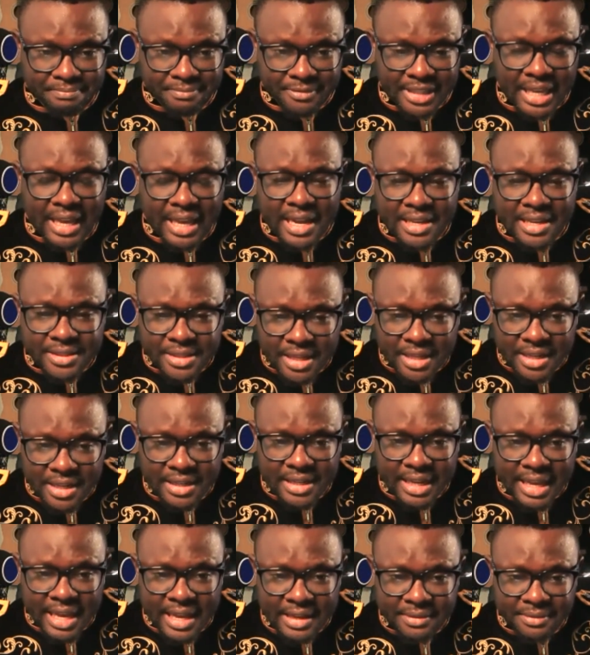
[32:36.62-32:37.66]
Can I say that
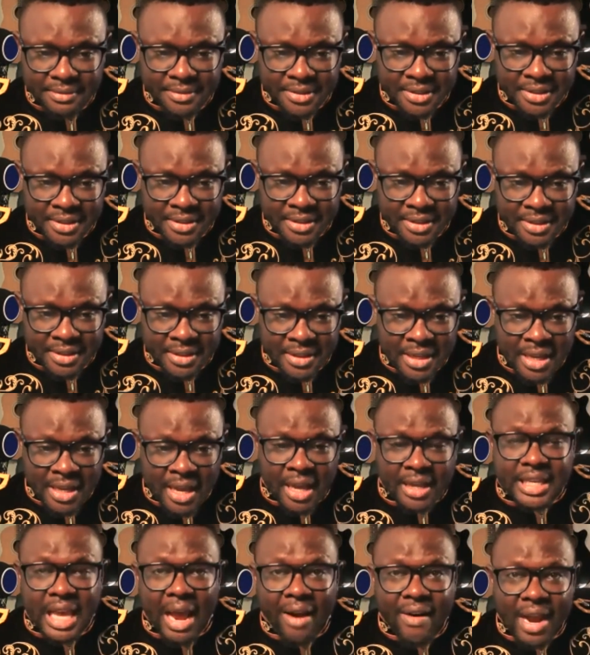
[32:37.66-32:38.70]
again?
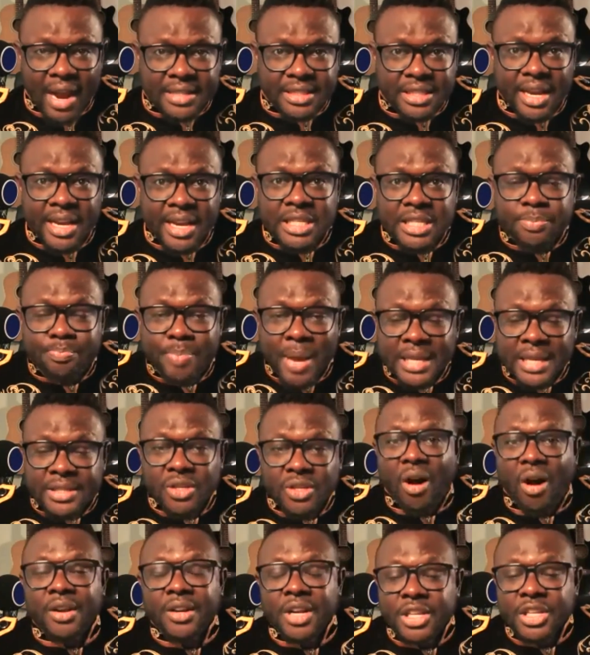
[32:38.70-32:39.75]
Character is best
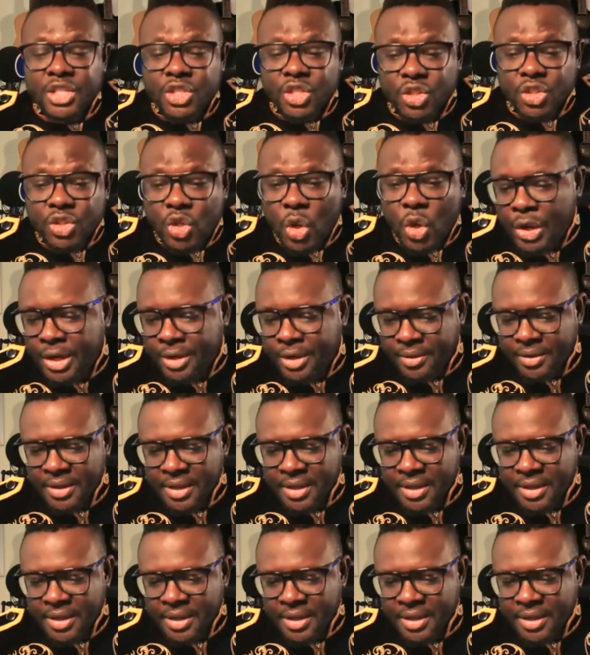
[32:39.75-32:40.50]
understood